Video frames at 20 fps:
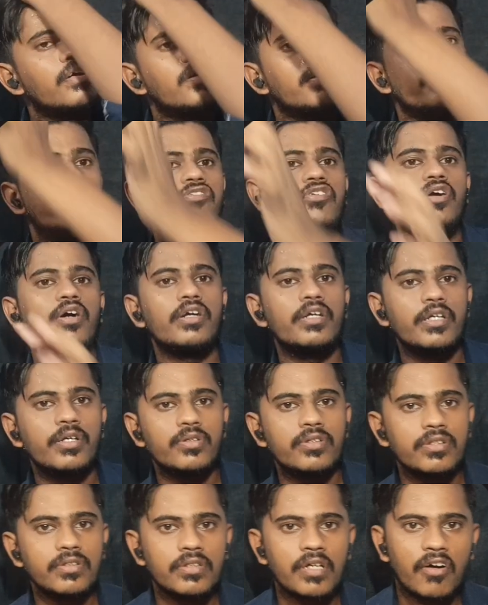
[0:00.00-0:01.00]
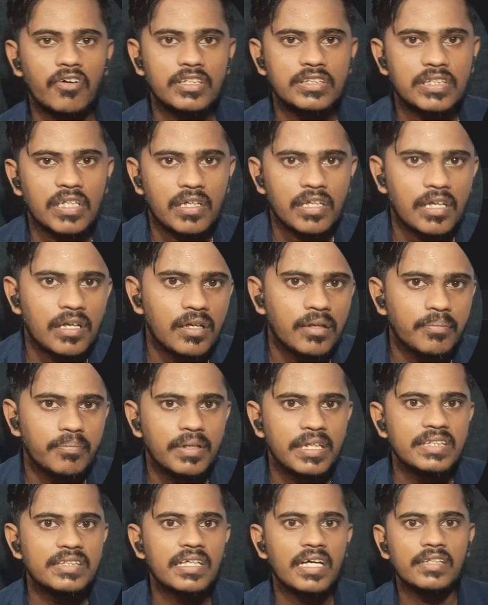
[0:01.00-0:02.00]
If you are new to our channel,
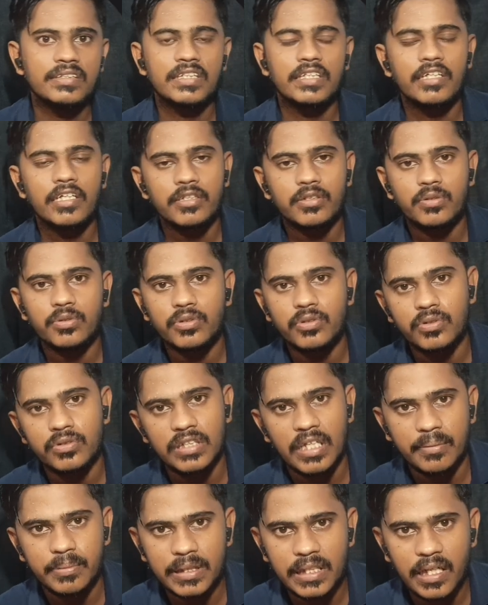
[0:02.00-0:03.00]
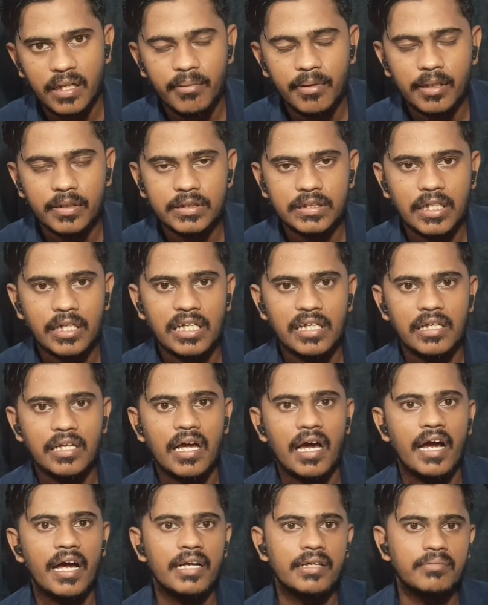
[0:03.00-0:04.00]
please consider to subscribe our channel,
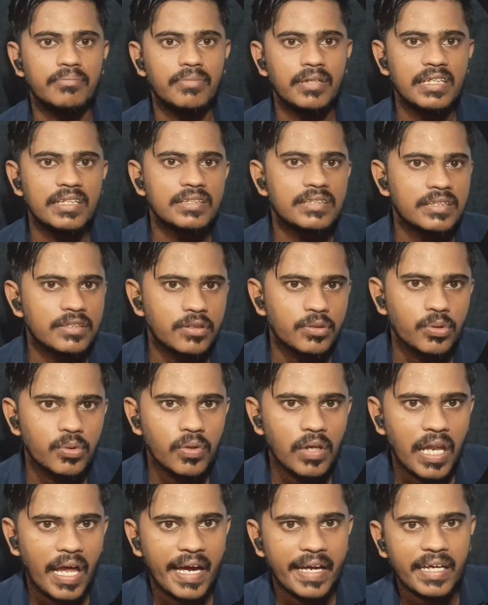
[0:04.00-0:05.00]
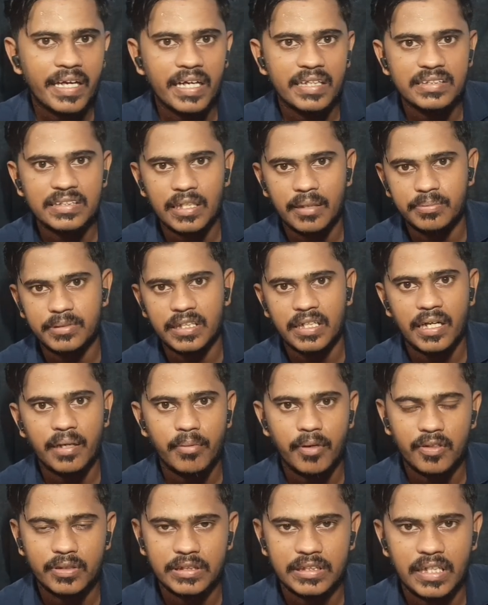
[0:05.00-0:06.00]
and please do like and subscribe
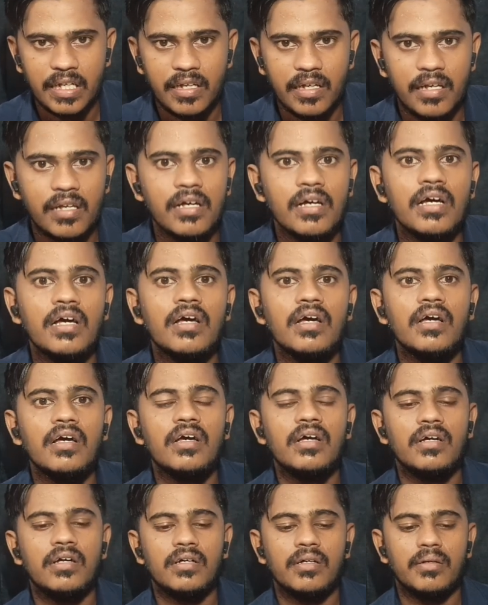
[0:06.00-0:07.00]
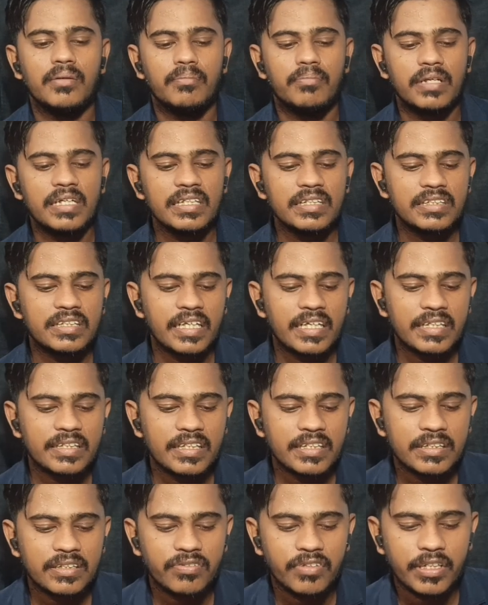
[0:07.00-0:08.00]
our channel. Please share
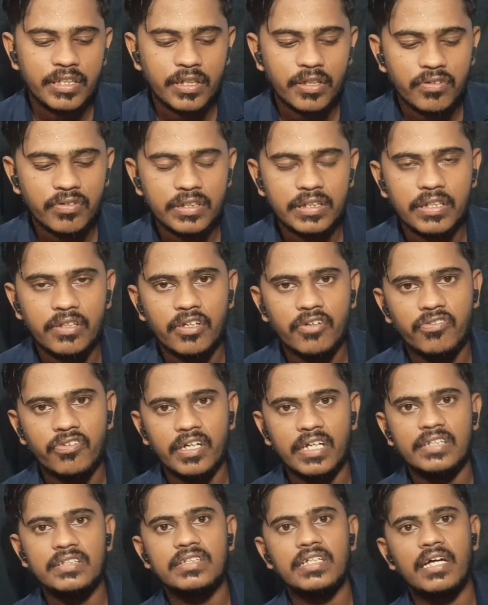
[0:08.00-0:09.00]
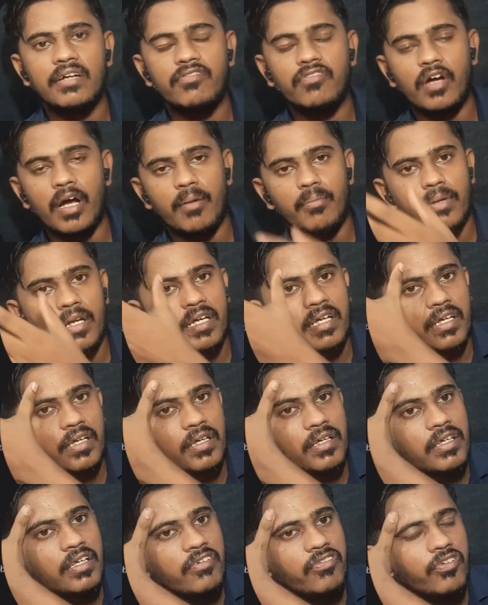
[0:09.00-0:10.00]
this video with your friends and family.
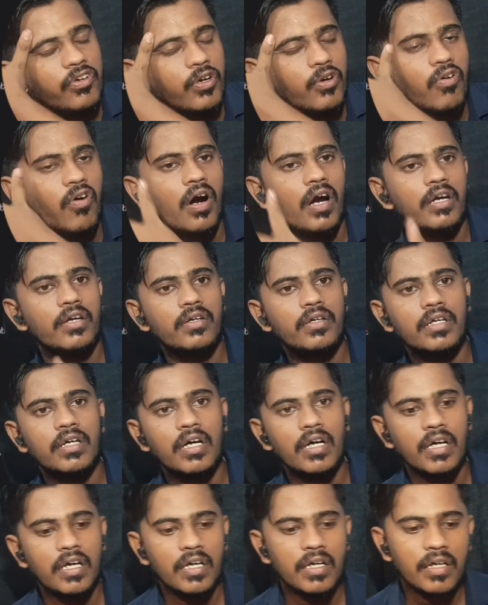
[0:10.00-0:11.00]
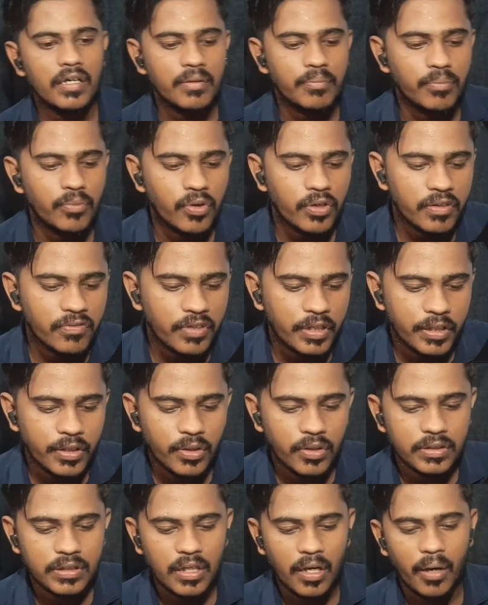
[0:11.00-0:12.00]
If you want more
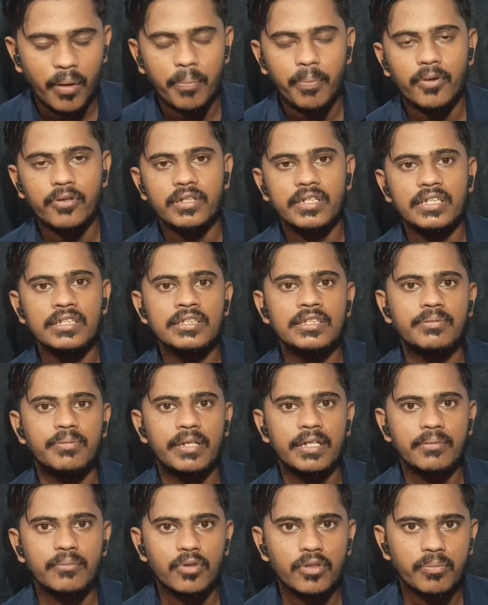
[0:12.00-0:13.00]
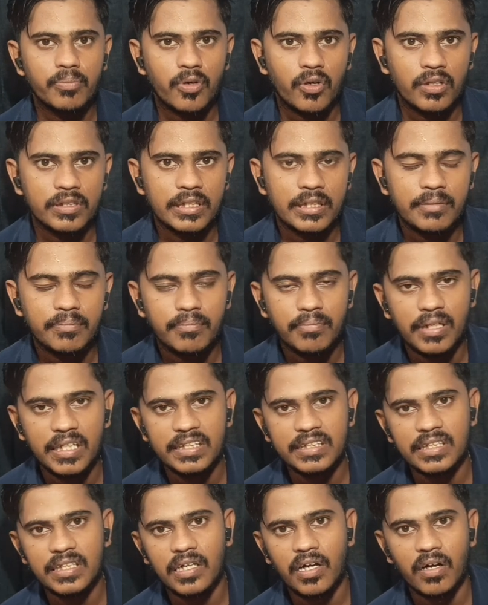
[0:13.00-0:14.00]
videos upon this Spring Boot project,
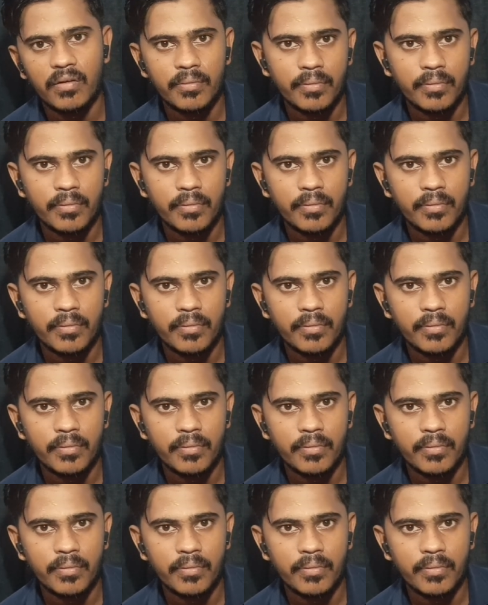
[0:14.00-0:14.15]
please